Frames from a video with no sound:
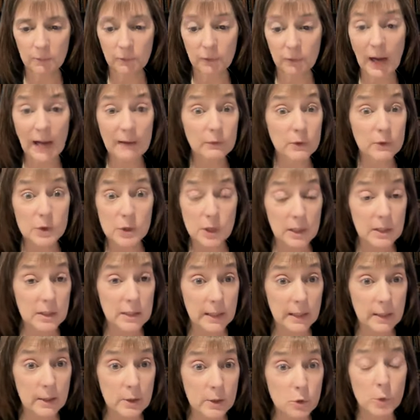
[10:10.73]
5 or 6
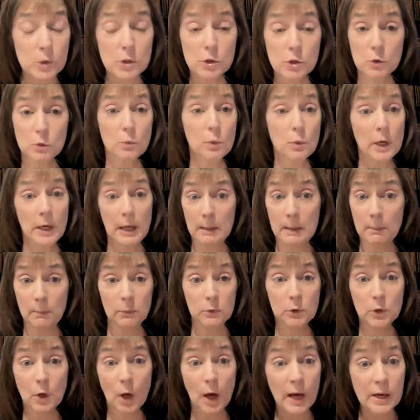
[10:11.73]
years, which
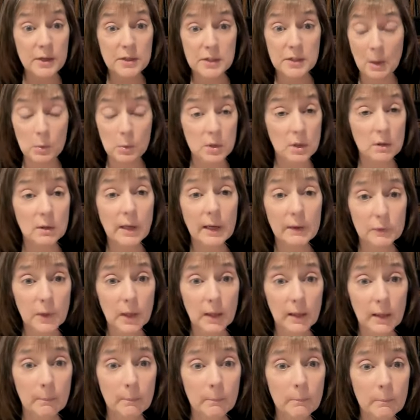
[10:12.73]
to us, that was a
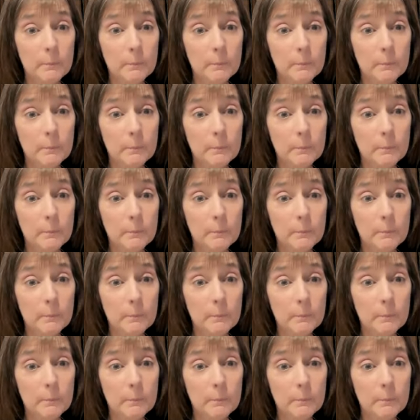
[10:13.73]
lifetime,